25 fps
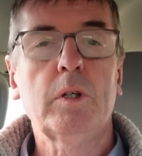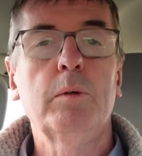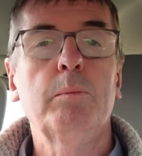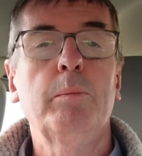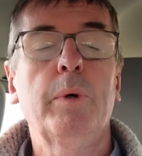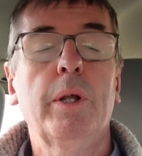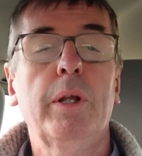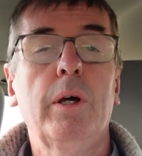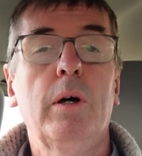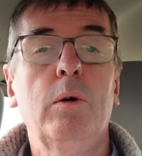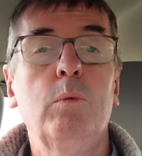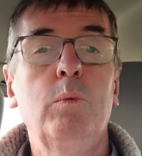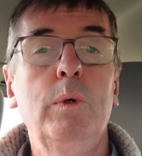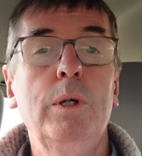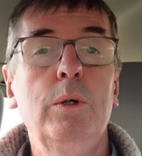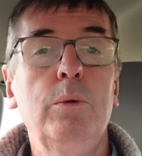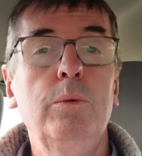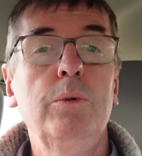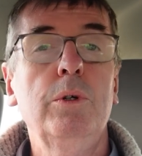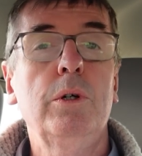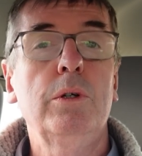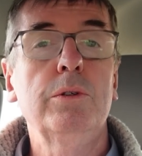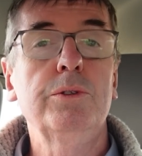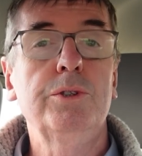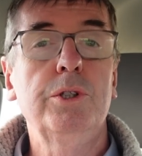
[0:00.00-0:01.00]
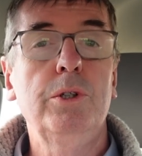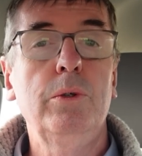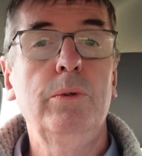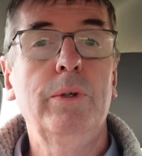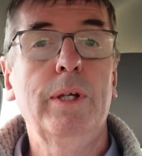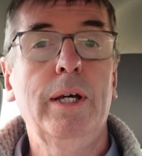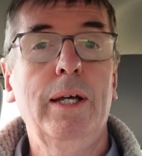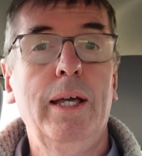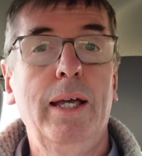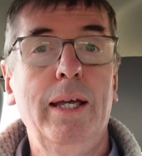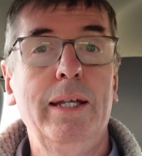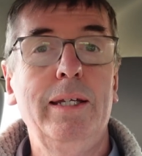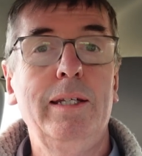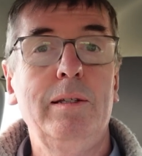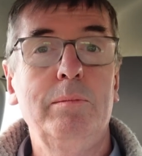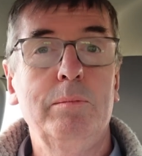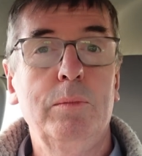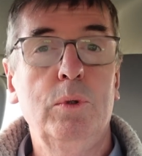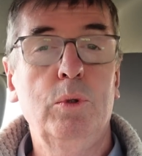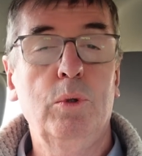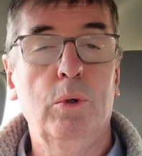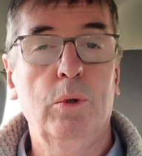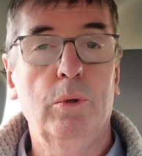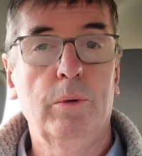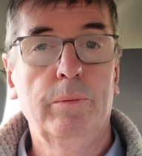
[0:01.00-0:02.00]
But I will not do that
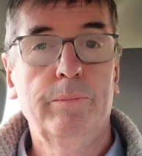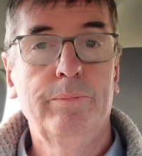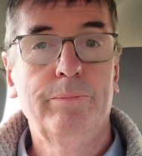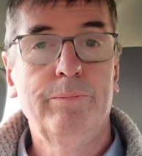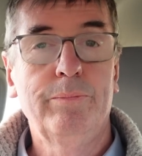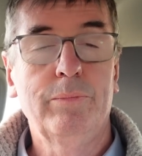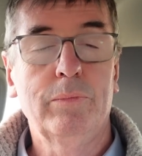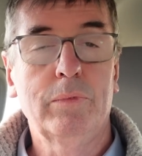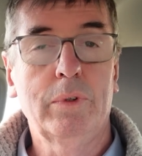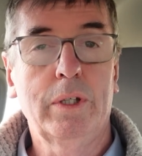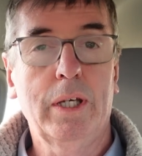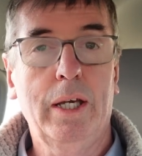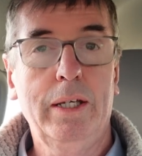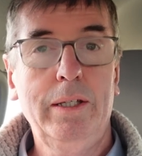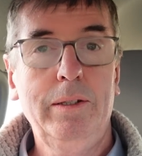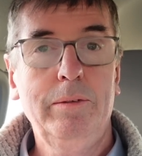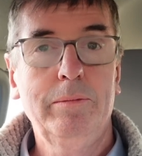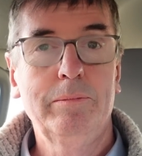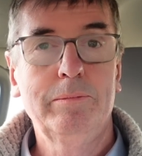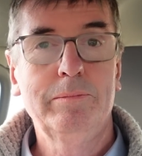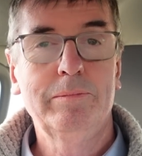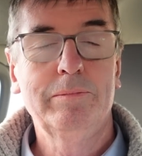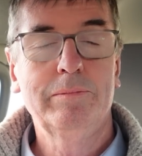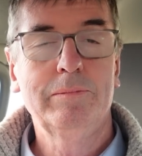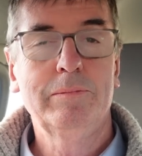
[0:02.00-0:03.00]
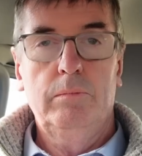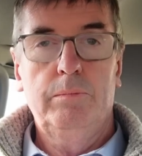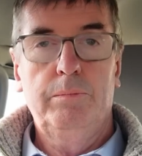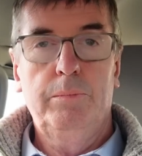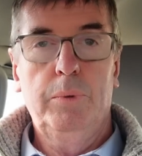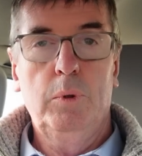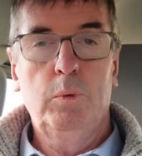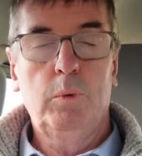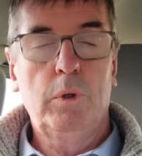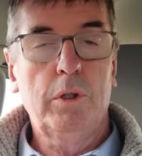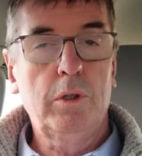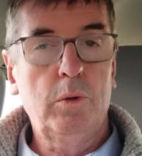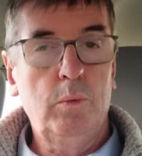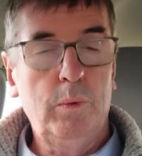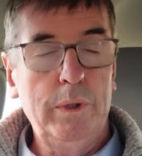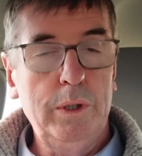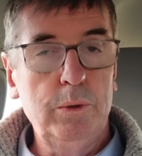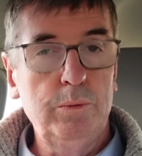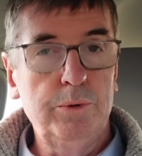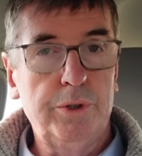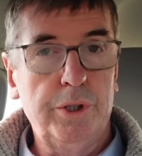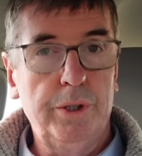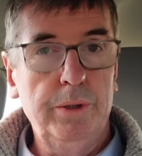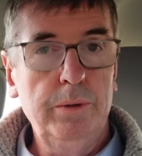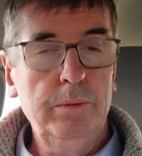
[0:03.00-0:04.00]
anymore, okay? But what I
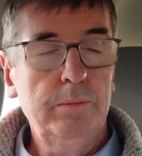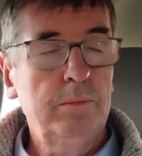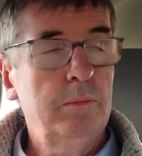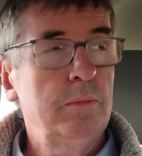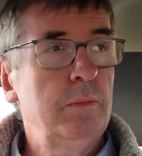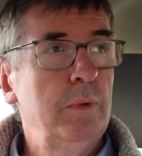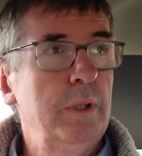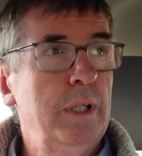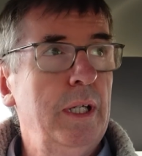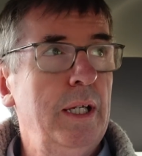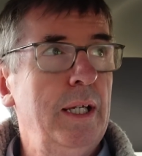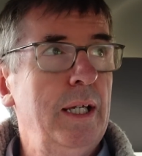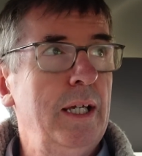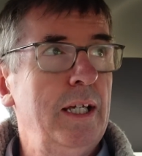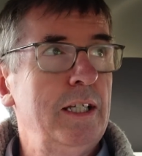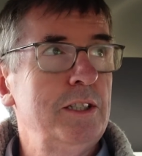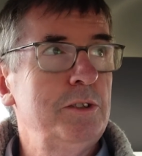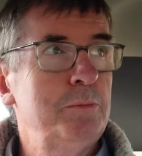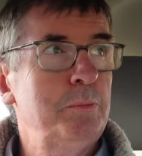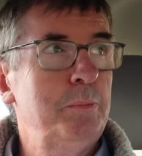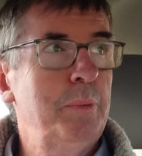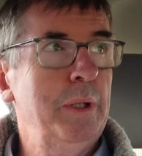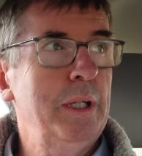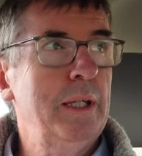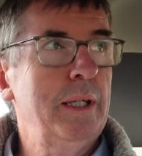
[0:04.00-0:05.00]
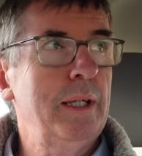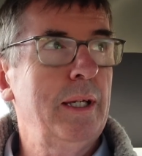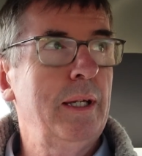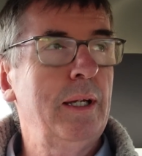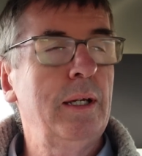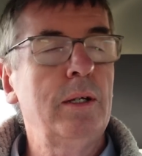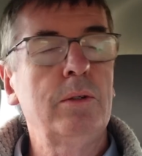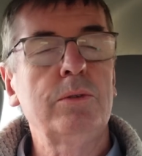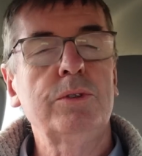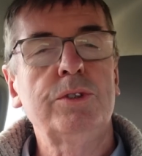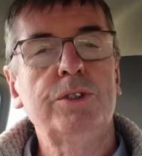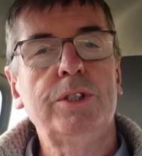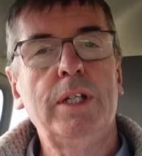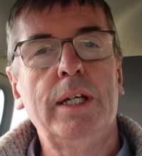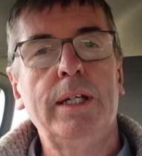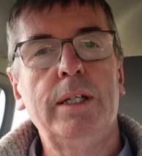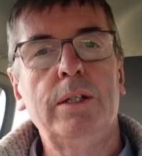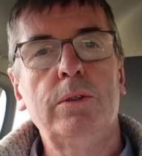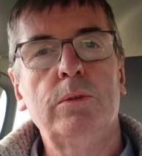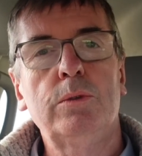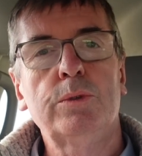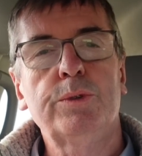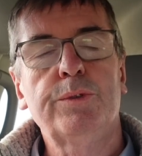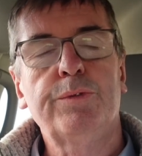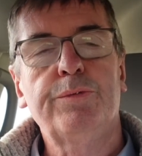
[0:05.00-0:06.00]
will do is pick out
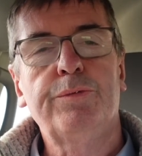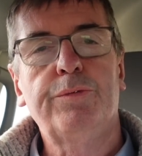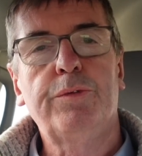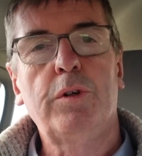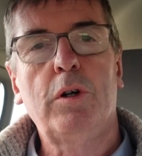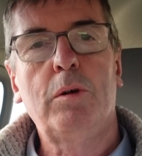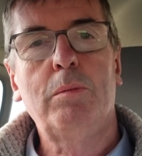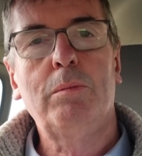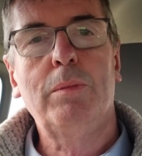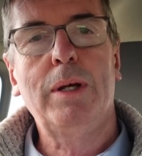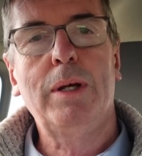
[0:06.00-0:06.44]
sales from